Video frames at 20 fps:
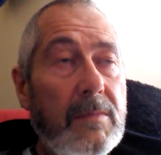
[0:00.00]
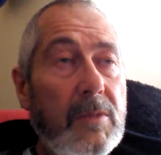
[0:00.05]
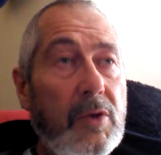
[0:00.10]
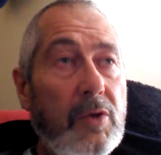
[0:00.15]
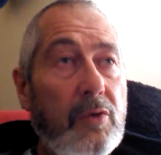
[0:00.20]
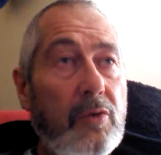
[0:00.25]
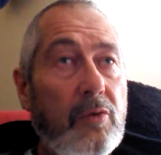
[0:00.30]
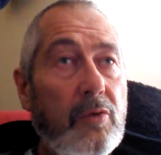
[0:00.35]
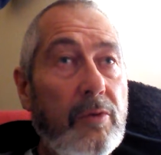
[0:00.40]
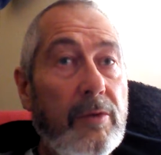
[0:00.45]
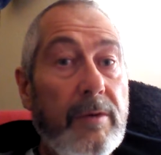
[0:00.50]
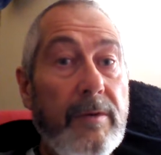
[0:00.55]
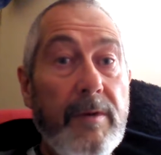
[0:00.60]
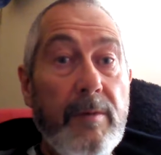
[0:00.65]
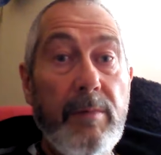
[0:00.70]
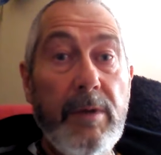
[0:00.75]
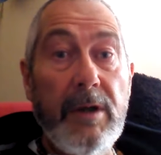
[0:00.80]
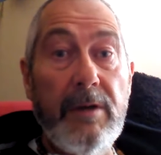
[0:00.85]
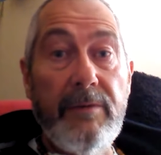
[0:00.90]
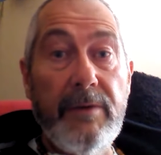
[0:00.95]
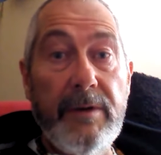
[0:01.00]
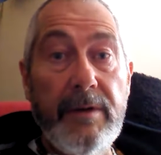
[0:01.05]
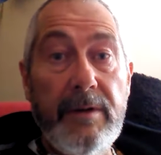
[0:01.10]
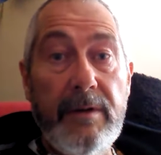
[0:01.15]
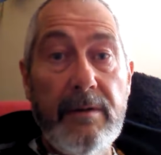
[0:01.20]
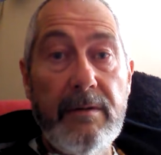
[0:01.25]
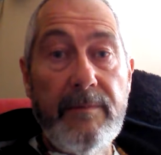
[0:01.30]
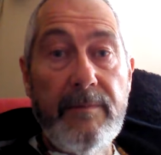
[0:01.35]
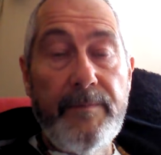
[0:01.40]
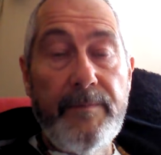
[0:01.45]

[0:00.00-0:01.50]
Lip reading: called the beloved,